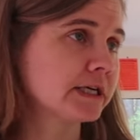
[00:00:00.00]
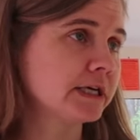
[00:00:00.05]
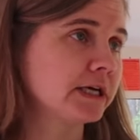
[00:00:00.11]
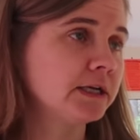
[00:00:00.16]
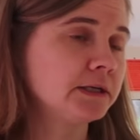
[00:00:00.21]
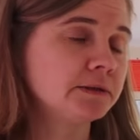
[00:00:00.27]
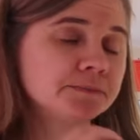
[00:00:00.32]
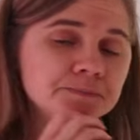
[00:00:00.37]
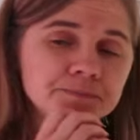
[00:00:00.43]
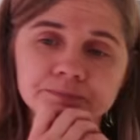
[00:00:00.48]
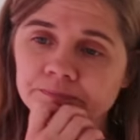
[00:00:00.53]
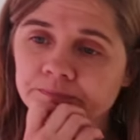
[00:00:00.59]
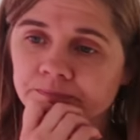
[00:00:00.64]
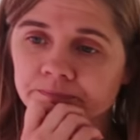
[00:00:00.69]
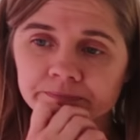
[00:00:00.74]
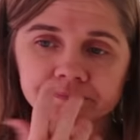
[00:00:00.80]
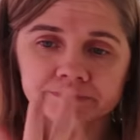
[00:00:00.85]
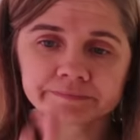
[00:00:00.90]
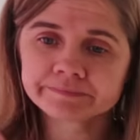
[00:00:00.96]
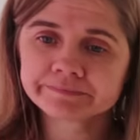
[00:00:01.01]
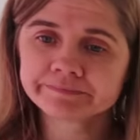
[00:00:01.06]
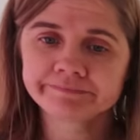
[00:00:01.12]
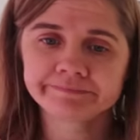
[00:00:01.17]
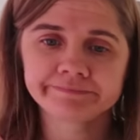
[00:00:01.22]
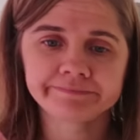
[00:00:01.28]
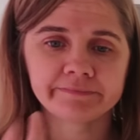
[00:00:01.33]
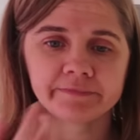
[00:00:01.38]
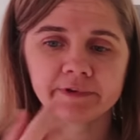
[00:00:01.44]
looking mm
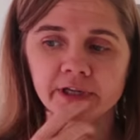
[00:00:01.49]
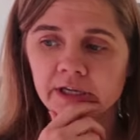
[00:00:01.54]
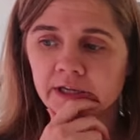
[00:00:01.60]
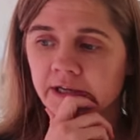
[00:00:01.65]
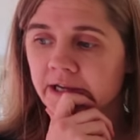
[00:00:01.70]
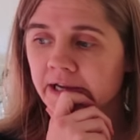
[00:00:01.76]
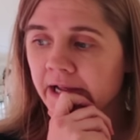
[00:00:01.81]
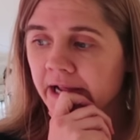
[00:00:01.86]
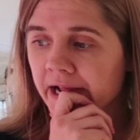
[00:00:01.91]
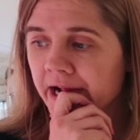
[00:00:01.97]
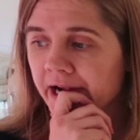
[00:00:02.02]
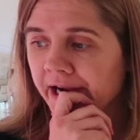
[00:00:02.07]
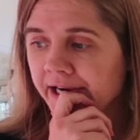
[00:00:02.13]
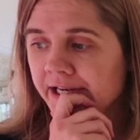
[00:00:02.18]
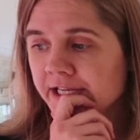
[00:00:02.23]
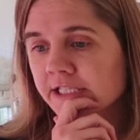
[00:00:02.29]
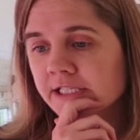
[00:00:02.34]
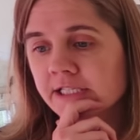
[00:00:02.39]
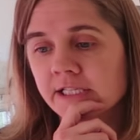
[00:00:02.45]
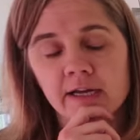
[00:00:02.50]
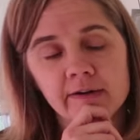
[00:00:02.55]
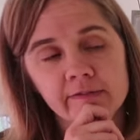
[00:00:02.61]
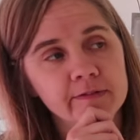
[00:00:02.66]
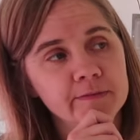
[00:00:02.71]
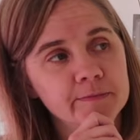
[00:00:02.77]
-hmm. and just none of